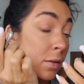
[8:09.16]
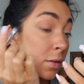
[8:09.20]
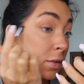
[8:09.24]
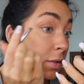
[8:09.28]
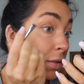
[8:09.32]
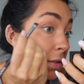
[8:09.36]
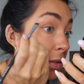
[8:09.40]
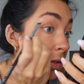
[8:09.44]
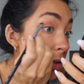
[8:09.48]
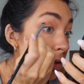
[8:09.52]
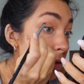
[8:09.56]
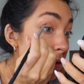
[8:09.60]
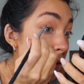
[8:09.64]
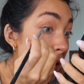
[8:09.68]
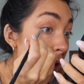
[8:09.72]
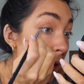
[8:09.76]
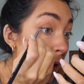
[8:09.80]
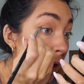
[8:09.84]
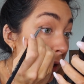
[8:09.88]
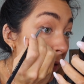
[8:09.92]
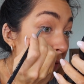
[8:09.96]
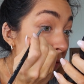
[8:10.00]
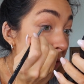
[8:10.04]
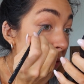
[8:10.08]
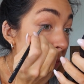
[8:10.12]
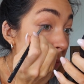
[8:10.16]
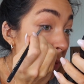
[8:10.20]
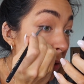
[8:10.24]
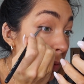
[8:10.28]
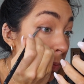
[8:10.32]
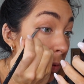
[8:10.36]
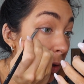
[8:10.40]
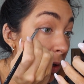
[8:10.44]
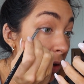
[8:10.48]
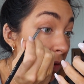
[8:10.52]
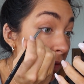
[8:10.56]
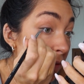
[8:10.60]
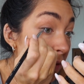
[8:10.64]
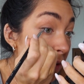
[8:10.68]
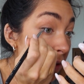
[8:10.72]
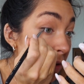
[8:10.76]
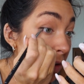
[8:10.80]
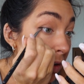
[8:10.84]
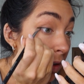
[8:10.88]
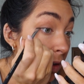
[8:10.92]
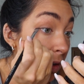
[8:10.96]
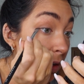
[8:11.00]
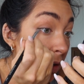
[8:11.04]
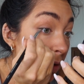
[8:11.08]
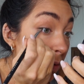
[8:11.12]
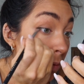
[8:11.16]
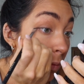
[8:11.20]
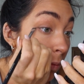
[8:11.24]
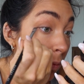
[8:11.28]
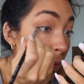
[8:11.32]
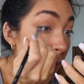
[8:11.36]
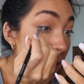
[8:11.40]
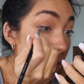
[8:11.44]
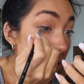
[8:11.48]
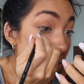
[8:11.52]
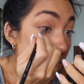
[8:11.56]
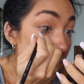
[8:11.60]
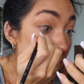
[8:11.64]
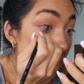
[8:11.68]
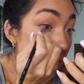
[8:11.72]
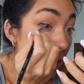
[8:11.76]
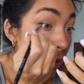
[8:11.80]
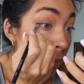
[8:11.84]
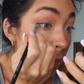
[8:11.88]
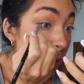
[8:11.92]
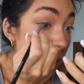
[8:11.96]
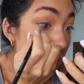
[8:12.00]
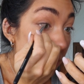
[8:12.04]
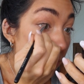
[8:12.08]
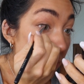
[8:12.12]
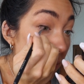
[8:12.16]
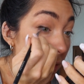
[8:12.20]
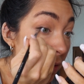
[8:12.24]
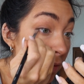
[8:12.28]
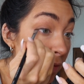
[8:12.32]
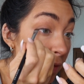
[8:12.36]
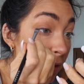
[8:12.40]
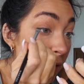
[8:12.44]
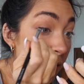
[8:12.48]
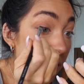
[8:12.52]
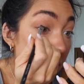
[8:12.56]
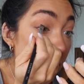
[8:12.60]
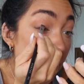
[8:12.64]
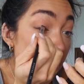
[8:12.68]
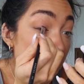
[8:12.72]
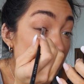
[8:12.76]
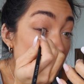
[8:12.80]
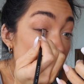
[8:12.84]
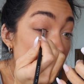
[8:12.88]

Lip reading: This does not have to be perfect, and it will not be perfect.